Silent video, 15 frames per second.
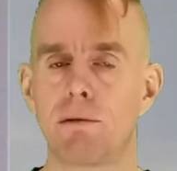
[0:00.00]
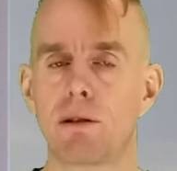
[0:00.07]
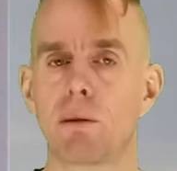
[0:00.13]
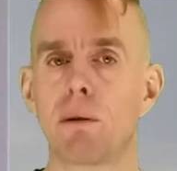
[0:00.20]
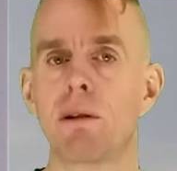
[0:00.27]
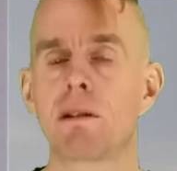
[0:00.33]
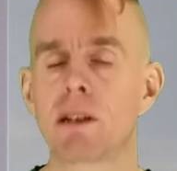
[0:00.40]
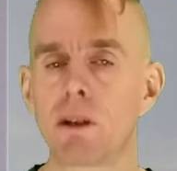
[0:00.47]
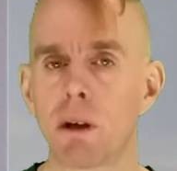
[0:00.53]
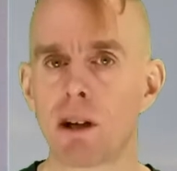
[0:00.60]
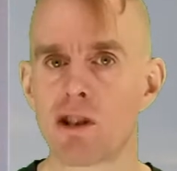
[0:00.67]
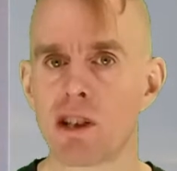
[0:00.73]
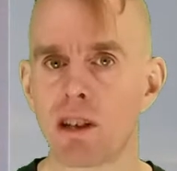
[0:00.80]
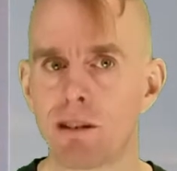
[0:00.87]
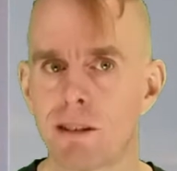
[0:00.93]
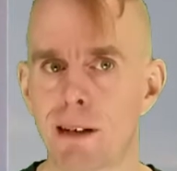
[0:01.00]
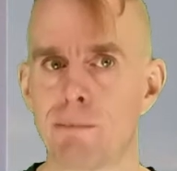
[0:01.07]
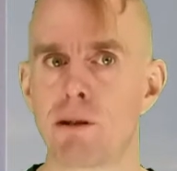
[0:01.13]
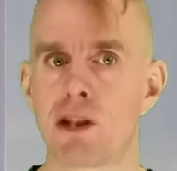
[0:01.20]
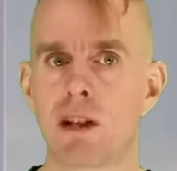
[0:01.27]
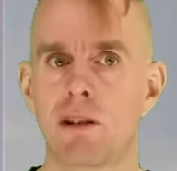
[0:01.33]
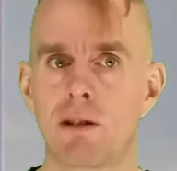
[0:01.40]
So we're acknowledging that
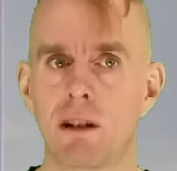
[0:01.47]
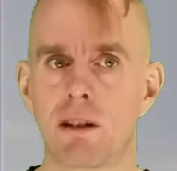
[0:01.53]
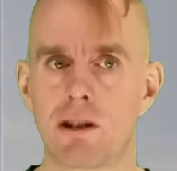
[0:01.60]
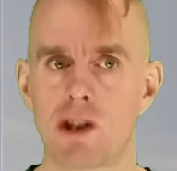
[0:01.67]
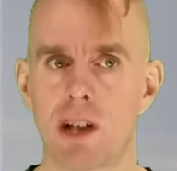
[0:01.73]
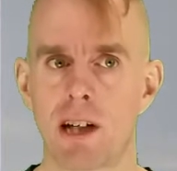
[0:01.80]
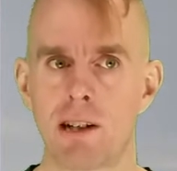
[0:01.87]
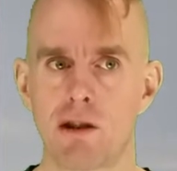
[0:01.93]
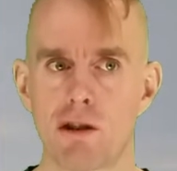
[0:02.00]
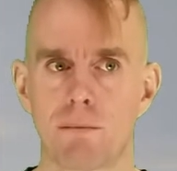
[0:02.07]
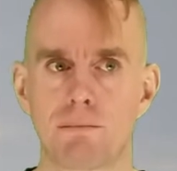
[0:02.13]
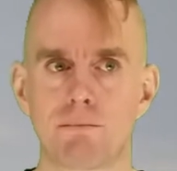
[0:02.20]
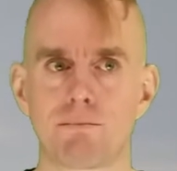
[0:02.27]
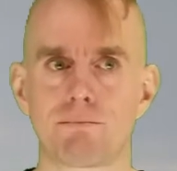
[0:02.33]
temperature is going to change.